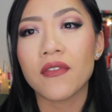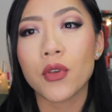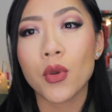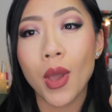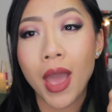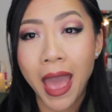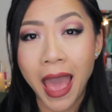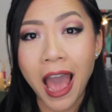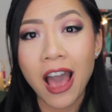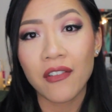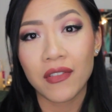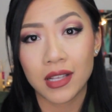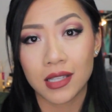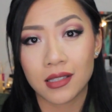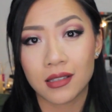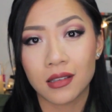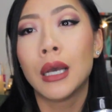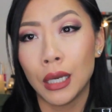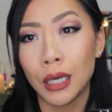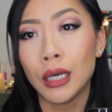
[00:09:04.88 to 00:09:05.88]
if you have
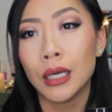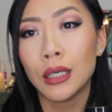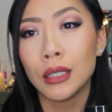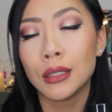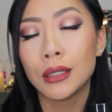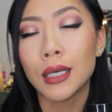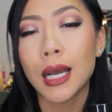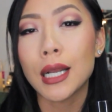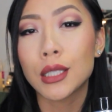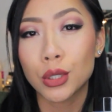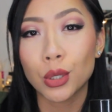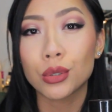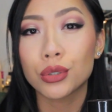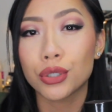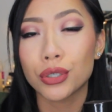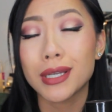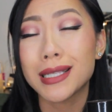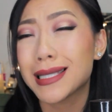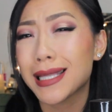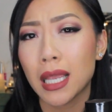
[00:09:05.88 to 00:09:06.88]
it. Huh, I
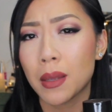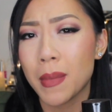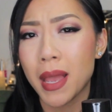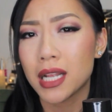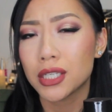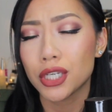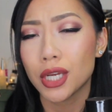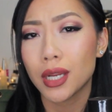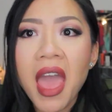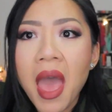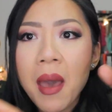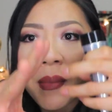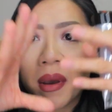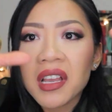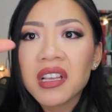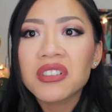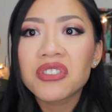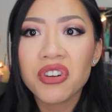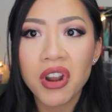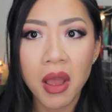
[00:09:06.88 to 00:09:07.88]
told you, it's like magic.
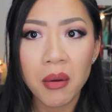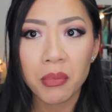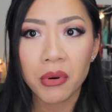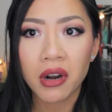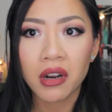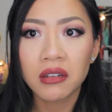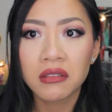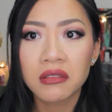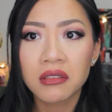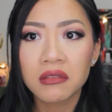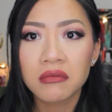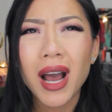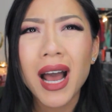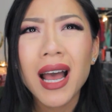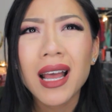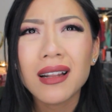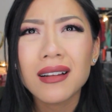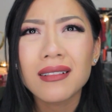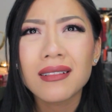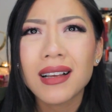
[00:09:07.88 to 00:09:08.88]
Abracadabra.
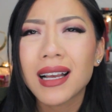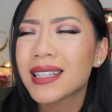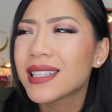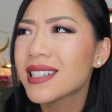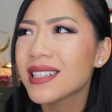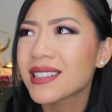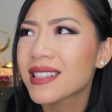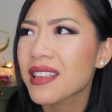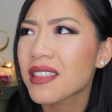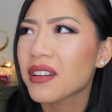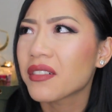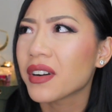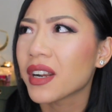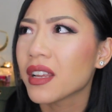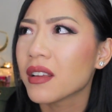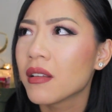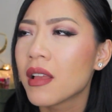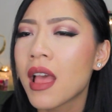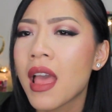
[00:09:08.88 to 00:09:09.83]
What? I didn't say that right.